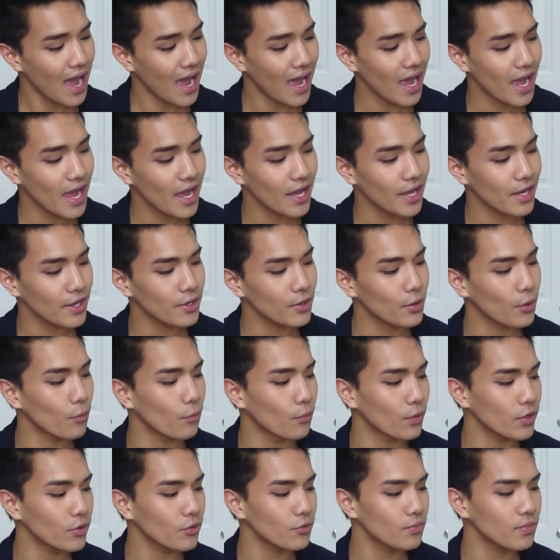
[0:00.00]
I
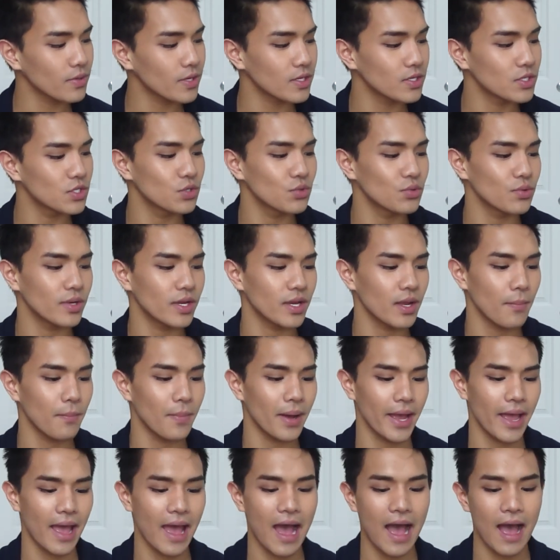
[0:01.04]
will be doing
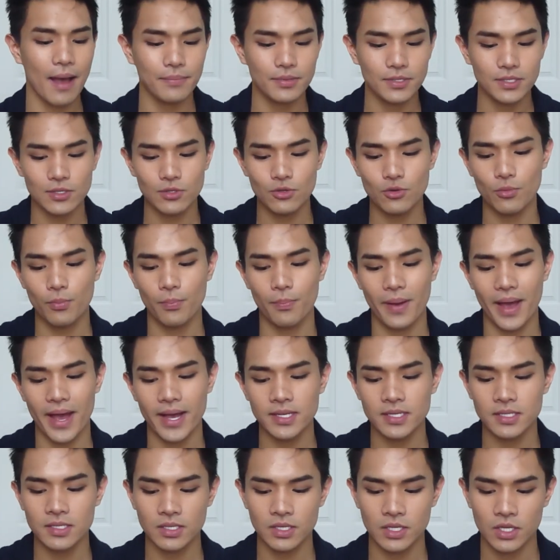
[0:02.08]
my absolute
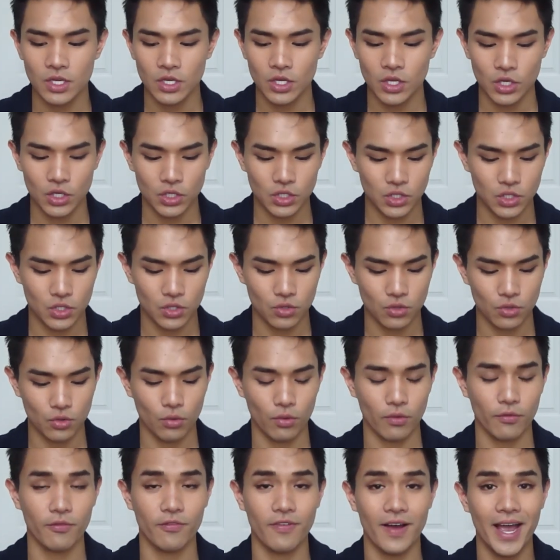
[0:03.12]
best to
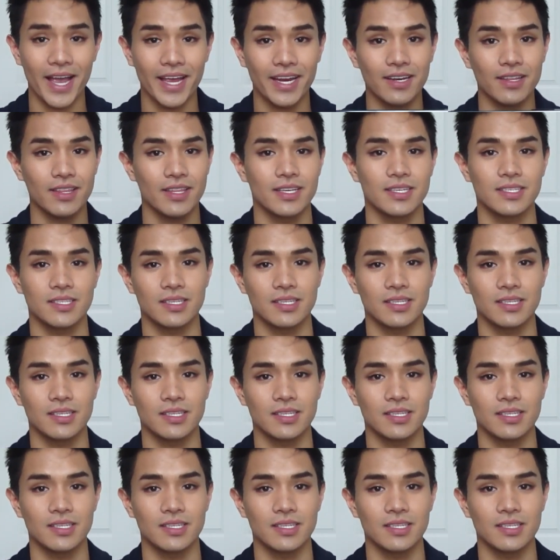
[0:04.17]
find this